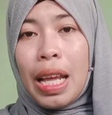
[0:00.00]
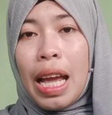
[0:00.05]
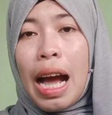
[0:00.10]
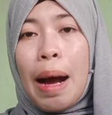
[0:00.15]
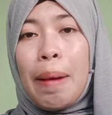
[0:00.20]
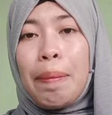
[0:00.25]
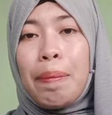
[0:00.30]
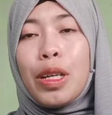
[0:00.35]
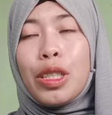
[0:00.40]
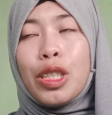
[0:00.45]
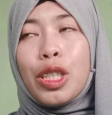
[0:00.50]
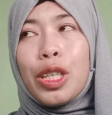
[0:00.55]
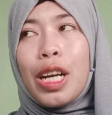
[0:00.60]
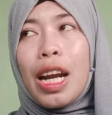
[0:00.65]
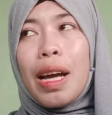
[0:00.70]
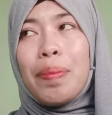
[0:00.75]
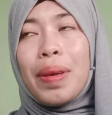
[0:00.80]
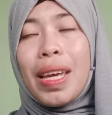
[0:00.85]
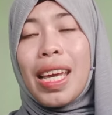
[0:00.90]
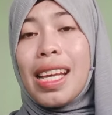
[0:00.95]
A
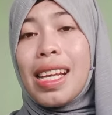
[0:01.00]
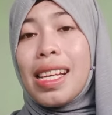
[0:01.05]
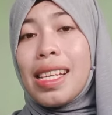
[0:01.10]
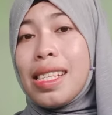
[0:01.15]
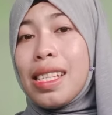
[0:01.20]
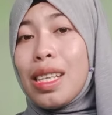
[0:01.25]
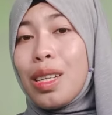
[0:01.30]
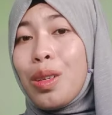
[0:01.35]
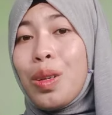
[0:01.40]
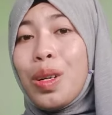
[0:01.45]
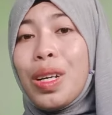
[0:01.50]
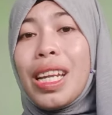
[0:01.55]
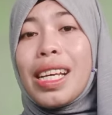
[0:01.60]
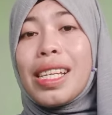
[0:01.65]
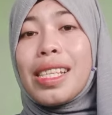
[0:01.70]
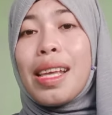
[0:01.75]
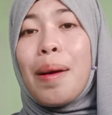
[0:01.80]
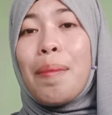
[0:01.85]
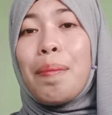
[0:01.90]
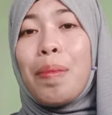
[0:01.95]
photograph is a good
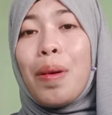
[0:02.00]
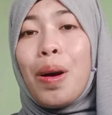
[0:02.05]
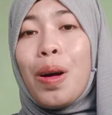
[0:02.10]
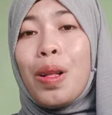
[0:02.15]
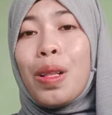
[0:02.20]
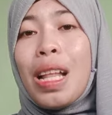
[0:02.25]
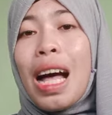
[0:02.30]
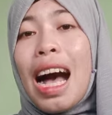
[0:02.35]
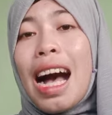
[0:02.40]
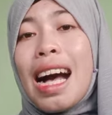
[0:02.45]
example